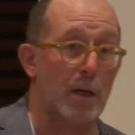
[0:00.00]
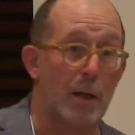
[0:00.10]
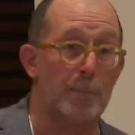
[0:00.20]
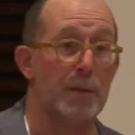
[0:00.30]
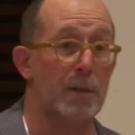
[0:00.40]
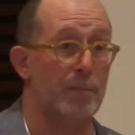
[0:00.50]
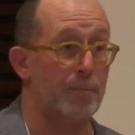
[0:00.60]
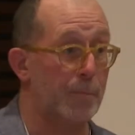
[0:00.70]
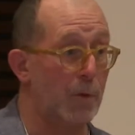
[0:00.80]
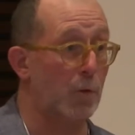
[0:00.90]

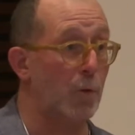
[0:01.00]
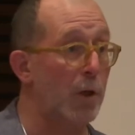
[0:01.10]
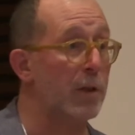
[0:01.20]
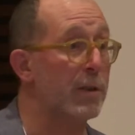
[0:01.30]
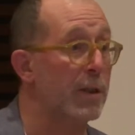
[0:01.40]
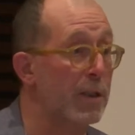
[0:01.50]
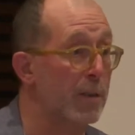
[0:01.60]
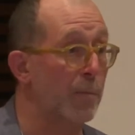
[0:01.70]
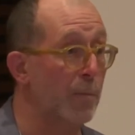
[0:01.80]
happy to learn this